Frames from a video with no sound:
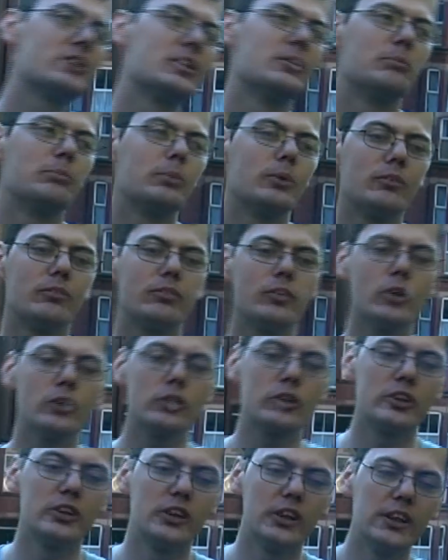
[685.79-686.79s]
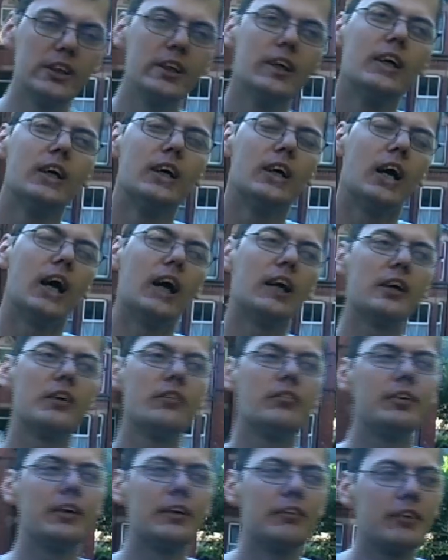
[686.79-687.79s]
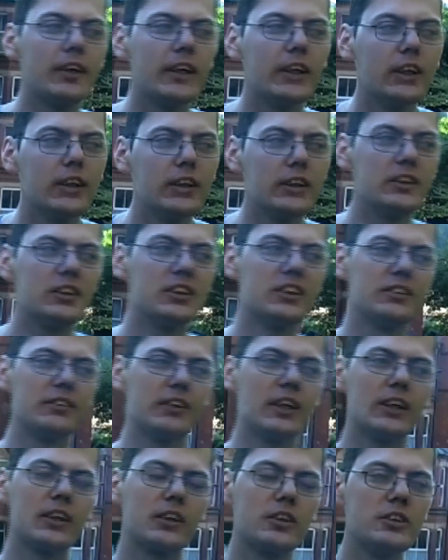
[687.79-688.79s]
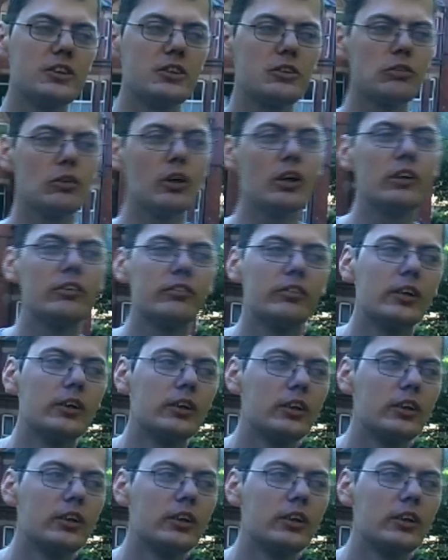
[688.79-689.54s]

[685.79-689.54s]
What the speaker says: them, but unfortunately, I don't think they'll listen to that, because it's wrong though.